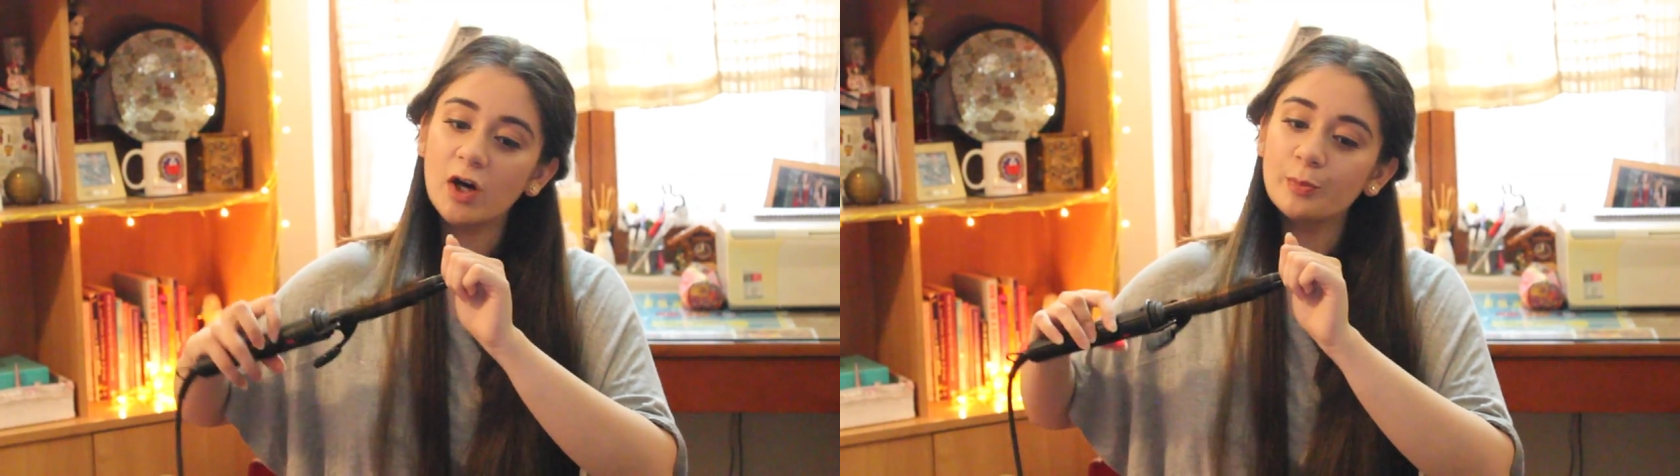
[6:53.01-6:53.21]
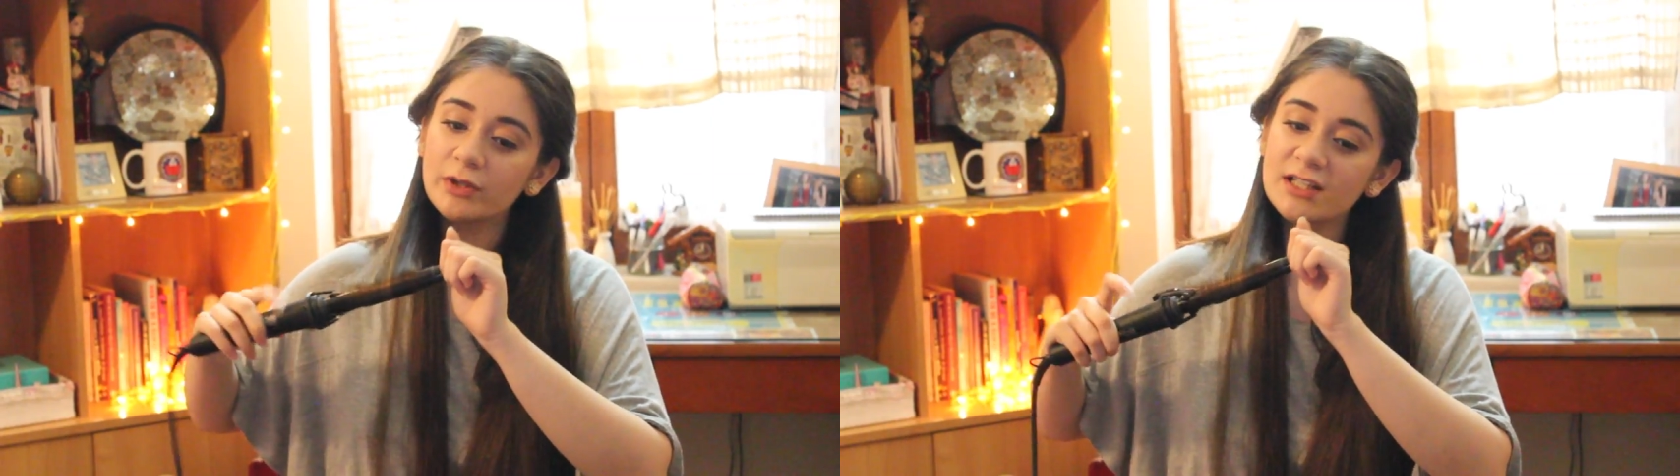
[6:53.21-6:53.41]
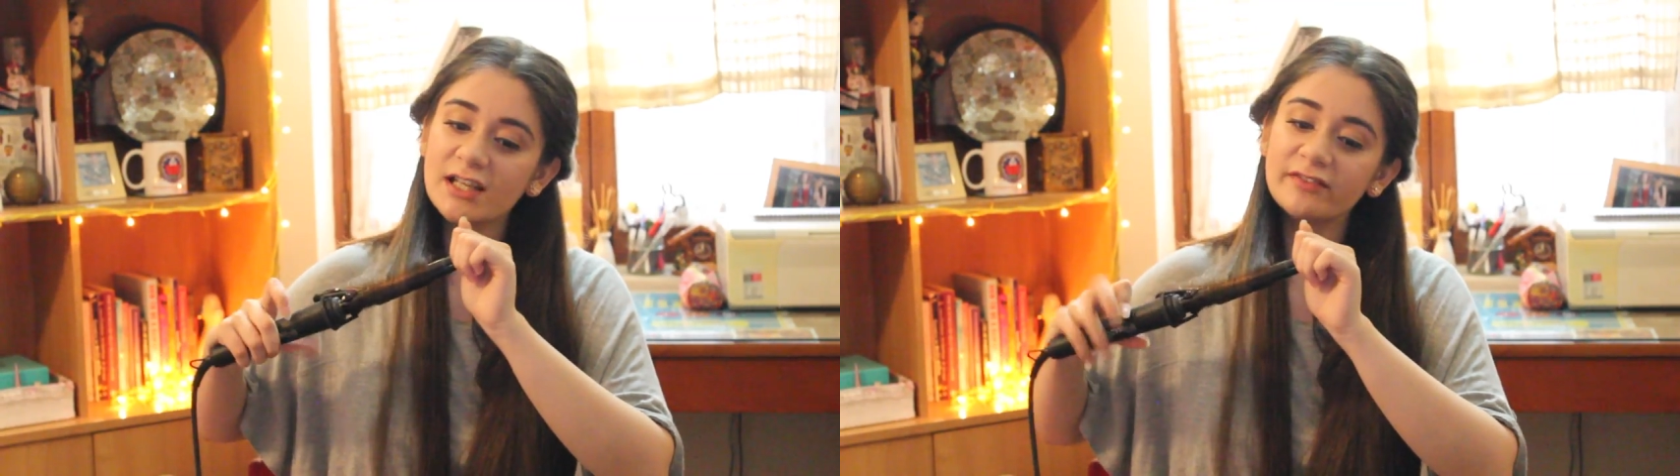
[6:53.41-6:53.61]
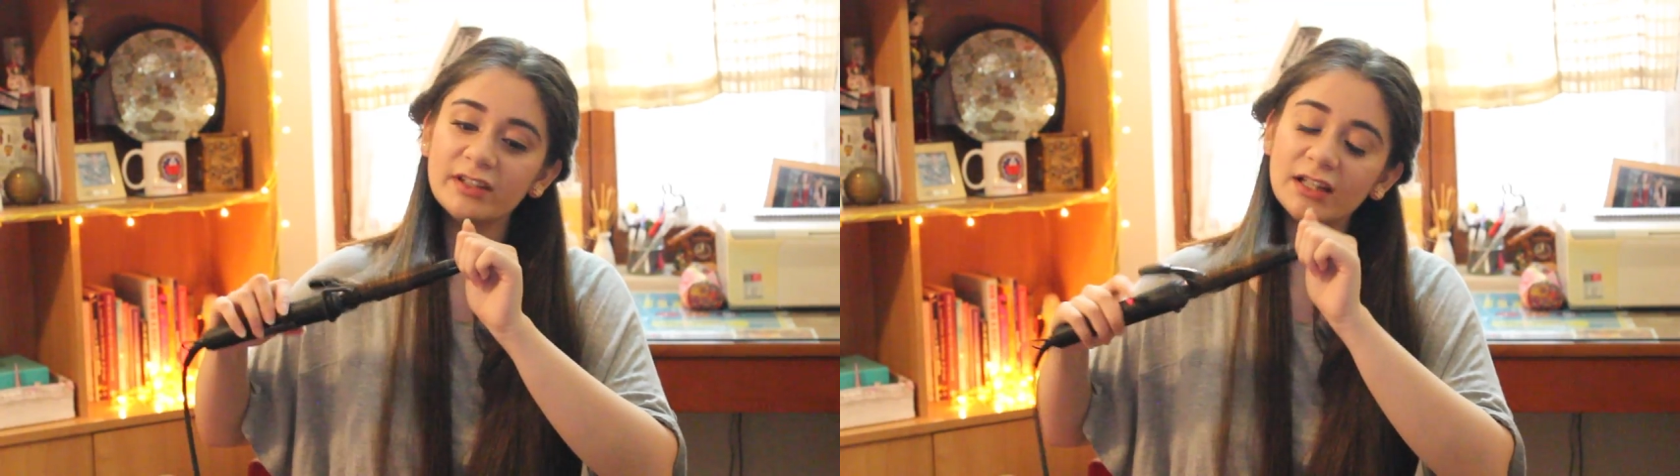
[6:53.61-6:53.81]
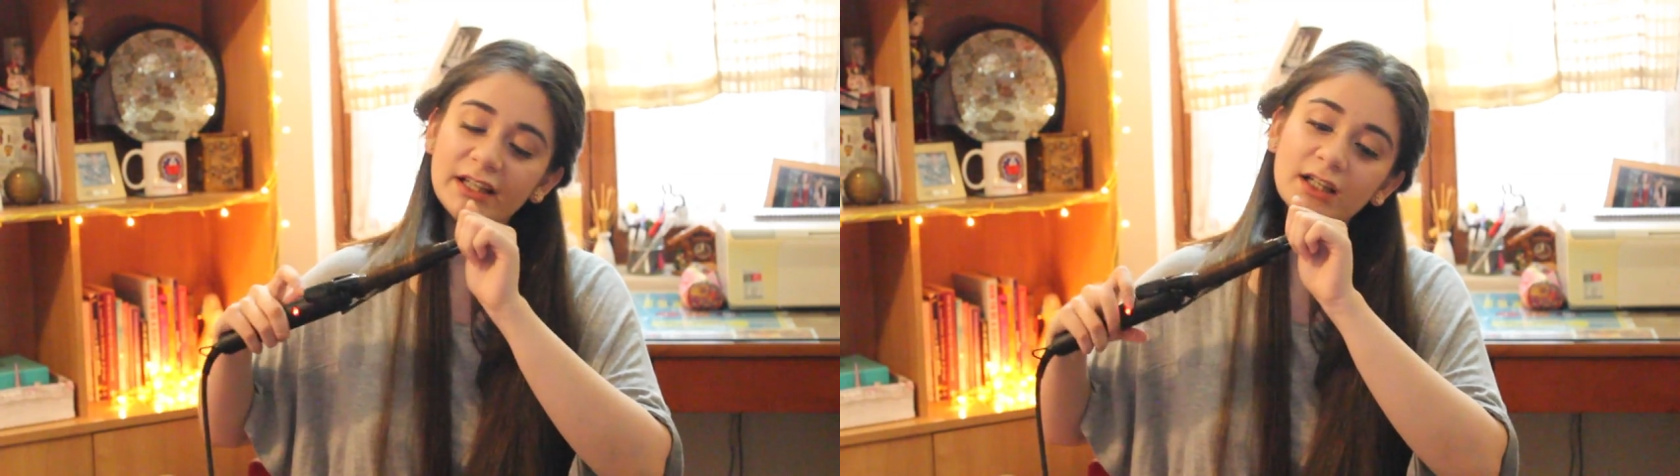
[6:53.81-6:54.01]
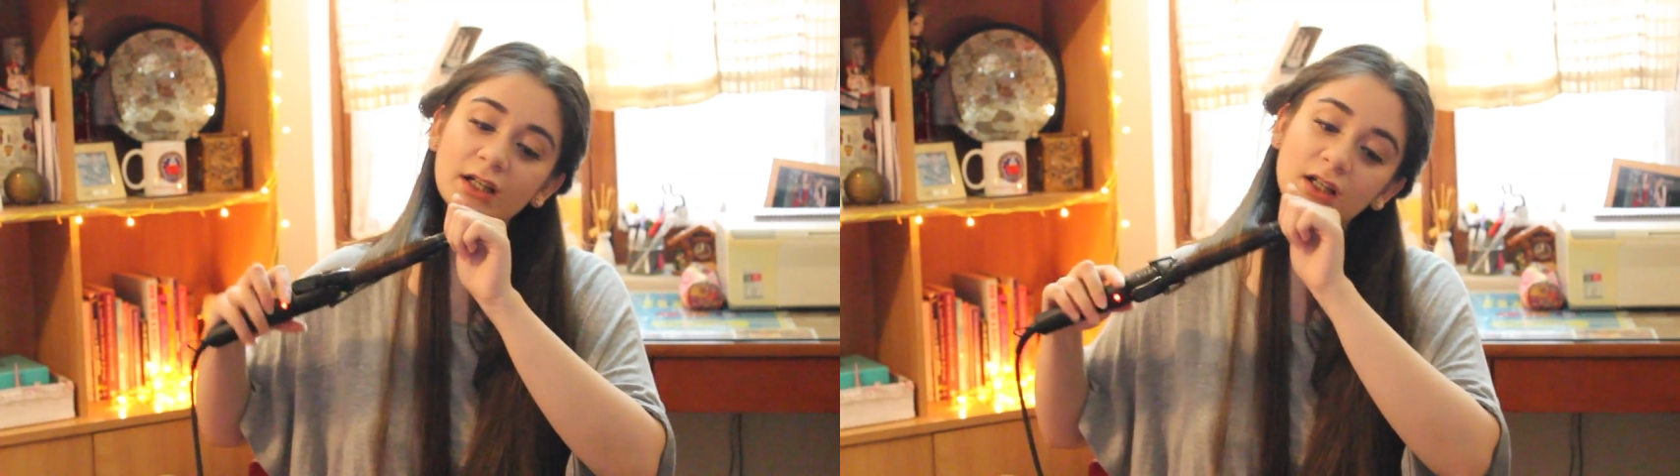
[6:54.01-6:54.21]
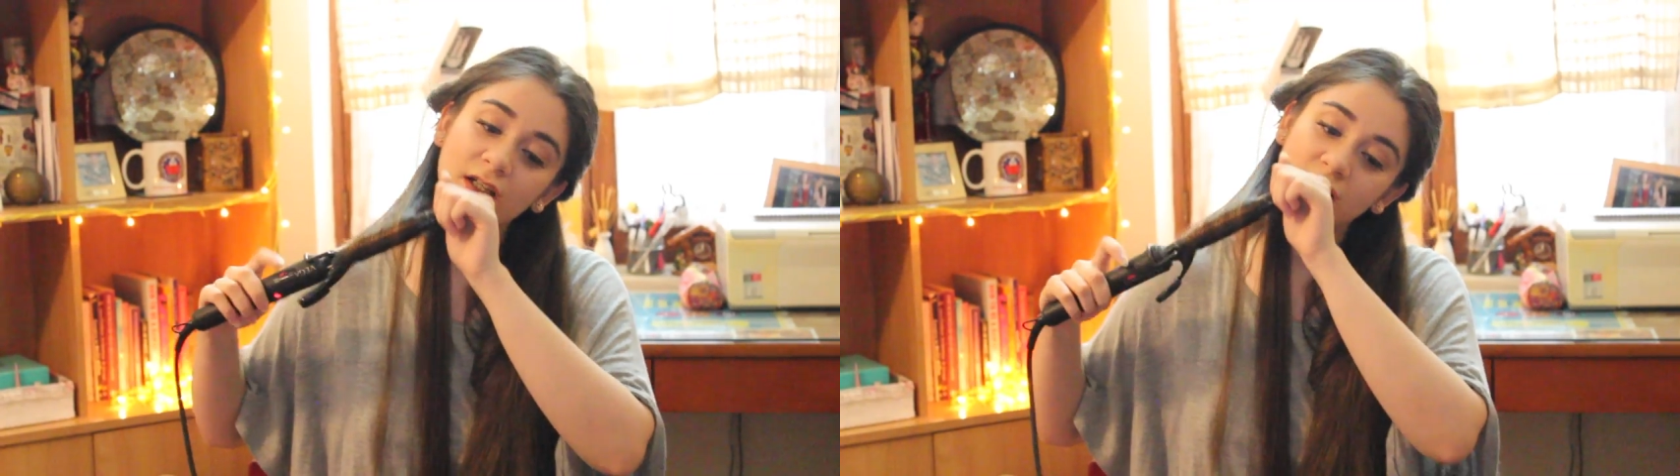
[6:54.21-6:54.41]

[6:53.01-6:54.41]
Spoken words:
about, because I feel like